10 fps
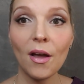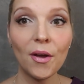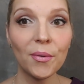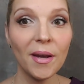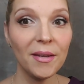
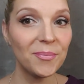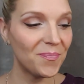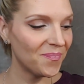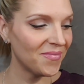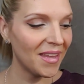All right,
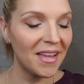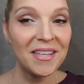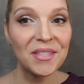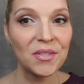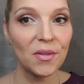
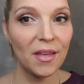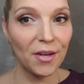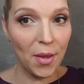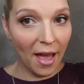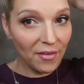so there
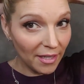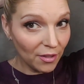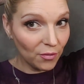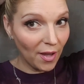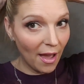you have it.
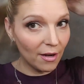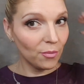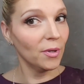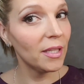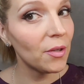You've got
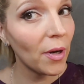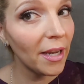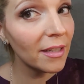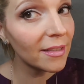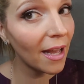a really
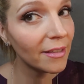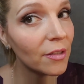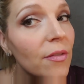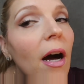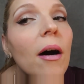great kind
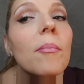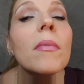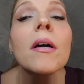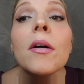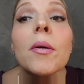of
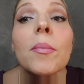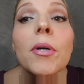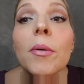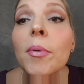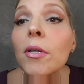
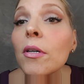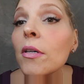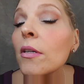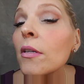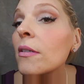
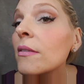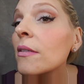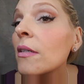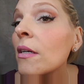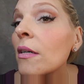purple,
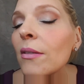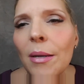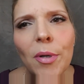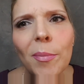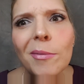
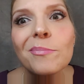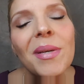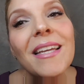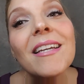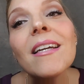not purple,
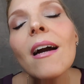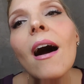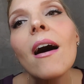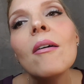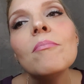pink
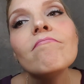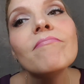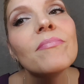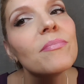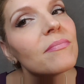
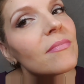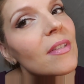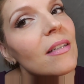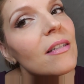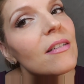
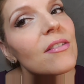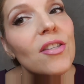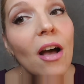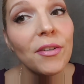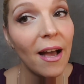
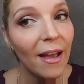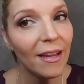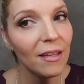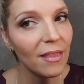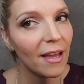soft
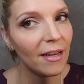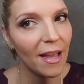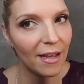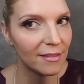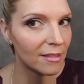eye that
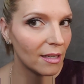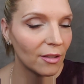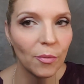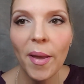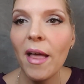has a
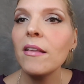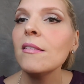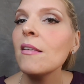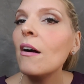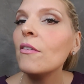little
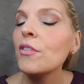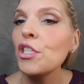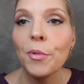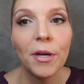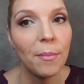balance of
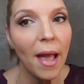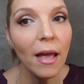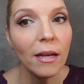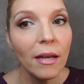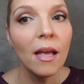shimmer and
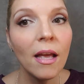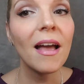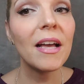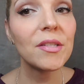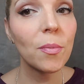matte,
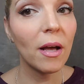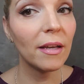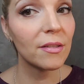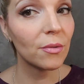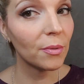as well
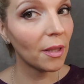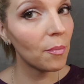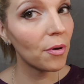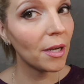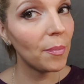as a really
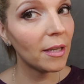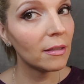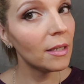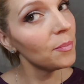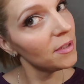pretty
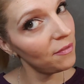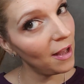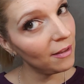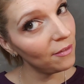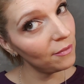pink lip
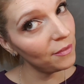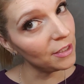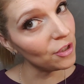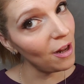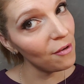to
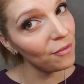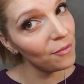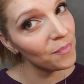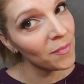finish it off.